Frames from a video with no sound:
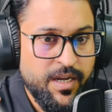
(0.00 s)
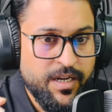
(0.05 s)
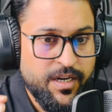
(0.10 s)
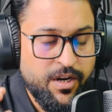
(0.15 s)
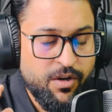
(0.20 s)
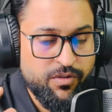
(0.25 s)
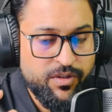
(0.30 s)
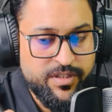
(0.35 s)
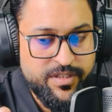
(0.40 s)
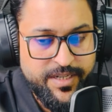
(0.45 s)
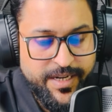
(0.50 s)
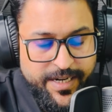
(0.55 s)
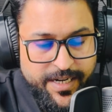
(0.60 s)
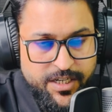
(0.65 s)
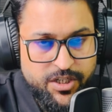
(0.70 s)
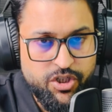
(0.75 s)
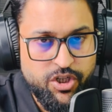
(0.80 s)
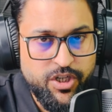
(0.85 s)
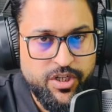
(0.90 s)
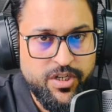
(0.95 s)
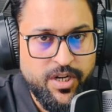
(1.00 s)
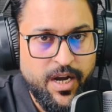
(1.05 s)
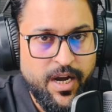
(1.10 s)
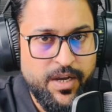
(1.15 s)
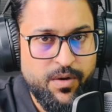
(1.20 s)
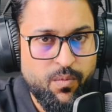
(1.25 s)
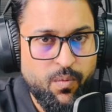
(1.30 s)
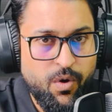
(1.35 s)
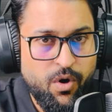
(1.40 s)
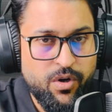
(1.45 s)
Now the second sheet
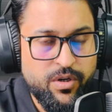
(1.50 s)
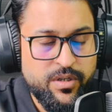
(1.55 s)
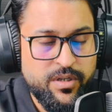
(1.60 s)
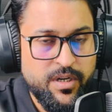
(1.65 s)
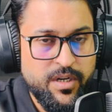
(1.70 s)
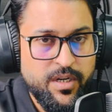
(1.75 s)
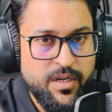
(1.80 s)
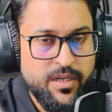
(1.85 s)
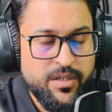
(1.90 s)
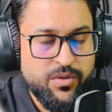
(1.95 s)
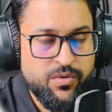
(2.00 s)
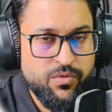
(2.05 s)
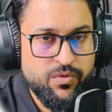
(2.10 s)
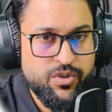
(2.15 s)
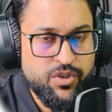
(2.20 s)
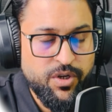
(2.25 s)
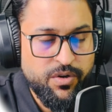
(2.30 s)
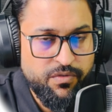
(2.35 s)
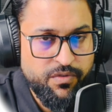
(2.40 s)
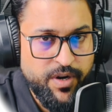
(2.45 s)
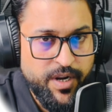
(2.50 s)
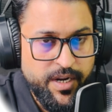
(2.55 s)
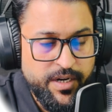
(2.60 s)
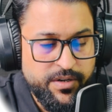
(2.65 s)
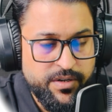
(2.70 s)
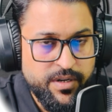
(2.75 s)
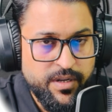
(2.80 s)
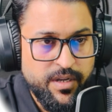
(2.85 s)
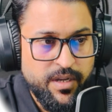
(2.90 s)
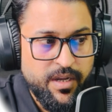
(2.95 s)
I want to
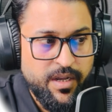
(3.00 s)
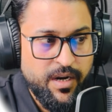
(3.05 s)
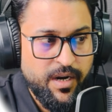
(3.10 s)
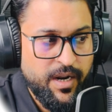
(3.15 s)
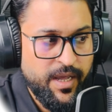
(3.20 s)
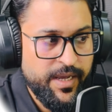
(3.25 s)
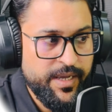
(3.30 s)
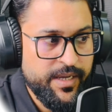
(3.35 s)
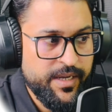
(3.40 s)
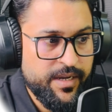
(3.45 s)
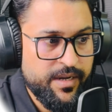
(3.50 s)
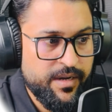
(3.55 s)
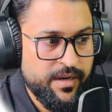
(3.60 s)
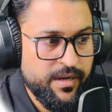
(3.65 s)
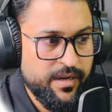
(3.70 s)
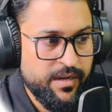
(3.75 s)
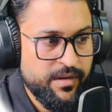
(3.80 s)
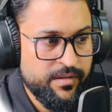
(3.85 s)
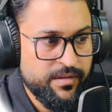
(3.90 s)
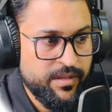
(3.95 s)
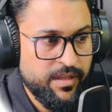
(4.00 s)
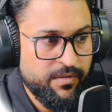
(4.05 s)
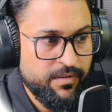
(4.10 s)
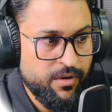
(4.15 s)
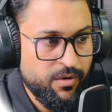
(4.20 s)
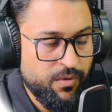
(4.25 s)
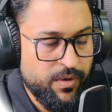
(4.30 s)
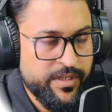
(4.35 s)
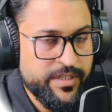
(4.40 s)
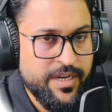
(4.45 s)
generate like the
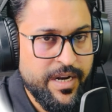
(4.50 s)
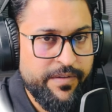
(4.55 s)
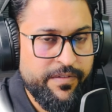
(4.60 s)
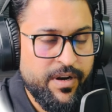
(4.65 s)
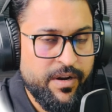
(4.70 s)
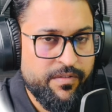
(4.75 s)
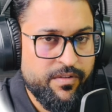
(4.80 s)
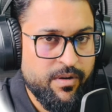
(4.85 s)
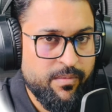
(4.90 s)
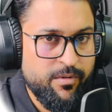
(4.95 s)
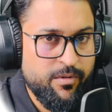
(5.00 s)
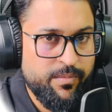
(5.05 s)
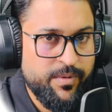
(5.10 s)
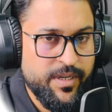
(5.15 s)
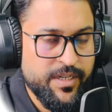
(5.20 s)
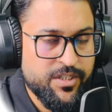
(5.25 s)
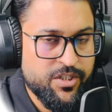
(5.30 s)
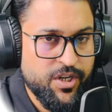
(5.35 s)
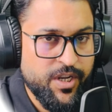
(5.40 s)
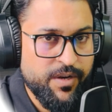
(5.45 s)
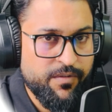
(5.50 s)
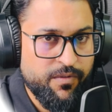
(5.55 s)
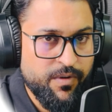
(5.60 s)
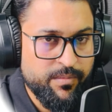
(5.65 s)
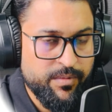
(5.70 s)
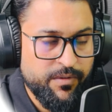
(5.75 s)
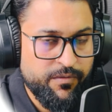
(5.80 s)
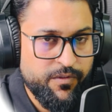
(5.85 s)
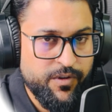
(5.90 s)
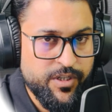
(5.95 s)
lowest level of WBS, take
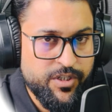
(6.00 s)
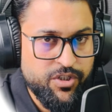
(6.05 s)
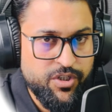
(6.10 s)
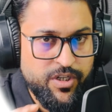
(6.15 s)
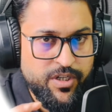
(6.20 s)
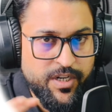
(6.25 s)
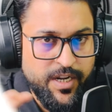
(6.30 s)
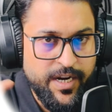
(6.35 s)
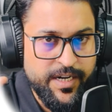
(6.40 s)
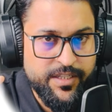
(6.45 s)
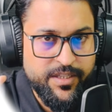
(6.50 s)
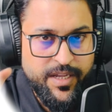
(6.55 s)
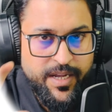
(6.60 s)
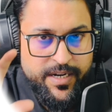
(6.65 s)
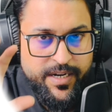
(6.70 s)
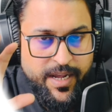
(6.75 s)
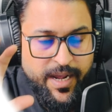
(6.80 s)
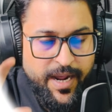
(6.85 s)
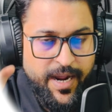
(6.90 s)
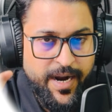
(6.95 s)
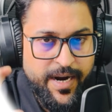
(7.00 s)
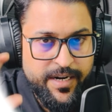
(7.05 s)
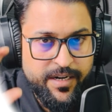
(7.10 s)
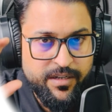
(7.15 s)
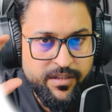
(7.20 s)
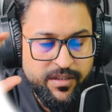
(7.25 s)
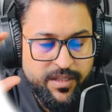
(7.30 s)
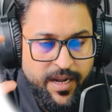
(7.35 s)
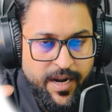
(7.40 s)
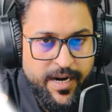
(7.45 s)
from the first sheet and then add
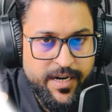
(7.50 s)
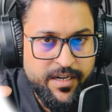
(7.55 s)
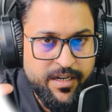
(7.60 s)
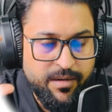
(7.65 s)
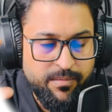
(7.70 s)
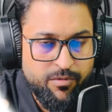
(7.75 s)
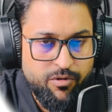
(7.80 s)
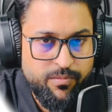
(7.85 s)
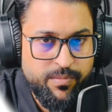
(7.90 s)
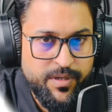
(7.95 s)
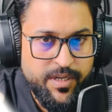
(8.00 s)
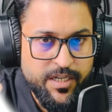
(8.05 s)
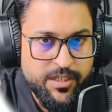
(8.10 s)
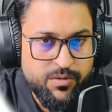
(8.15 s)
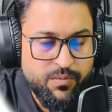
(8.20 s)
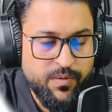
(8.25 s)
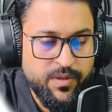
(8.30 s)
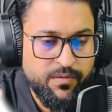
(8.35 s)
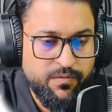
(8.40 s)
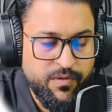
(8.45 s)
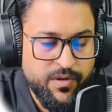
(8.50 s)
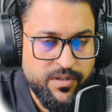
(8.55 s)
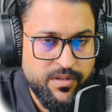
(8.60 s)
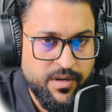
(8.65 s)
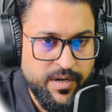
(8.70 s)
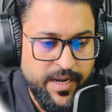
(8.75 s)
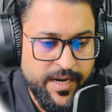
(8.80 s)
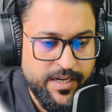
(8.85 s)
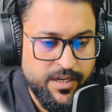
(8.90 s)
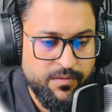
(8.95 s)
that WBS with
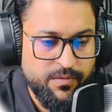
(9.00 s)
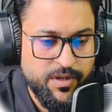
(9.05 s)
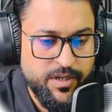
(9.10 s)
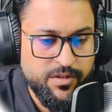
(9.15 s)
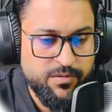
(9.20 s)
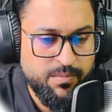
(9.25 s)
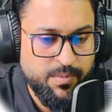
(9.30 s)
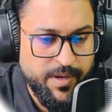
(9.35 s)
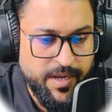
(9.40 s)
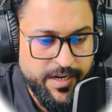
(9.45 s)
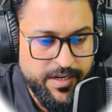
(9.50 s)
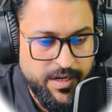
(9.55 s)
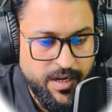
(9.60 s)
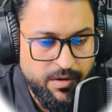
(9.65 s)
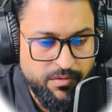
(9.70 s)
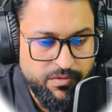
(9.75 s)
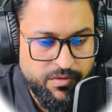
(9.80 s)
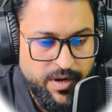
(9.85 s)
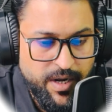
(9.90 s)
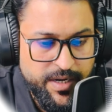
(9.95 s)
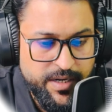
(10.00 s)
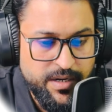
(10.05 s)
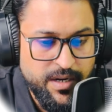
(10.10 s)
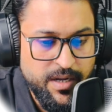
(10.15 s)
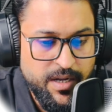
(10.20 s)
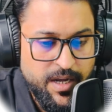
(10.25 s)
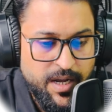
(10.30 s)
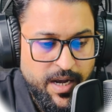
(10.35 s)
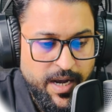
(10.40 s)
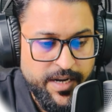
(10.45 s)
further activities breakdown, right?
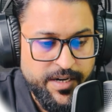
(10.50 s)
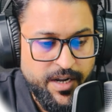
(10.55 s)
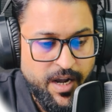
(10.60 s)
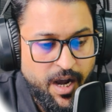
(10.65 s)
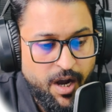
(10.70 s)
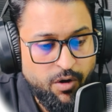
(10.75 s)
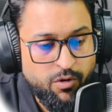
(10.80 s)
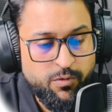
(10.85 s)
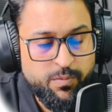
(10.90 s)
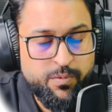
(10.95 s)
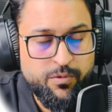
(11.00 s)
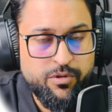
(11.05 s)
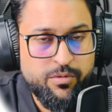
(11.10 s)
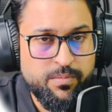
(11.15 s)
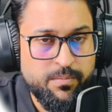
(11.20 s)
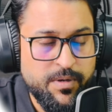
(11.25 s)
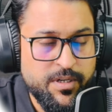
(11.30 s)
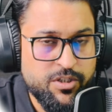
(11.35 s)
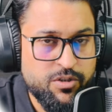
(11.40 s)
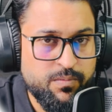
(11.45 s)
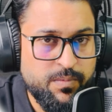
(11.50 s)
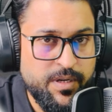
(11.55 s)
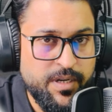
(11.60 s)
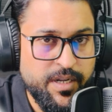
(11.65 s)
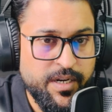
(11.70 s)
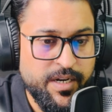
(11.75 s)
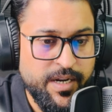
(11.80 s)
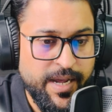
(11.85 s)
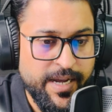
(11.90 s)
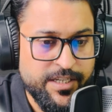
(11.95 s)
And output must be
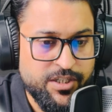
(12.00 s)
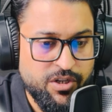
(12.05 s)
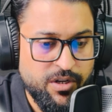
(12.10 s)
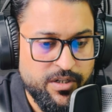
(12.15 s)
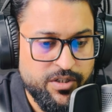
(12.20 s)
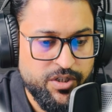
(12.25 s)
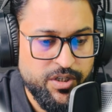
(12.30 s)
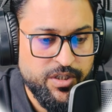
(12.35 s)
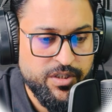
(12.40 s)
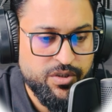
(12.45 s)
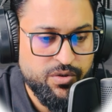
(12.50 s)
in Excel sheet.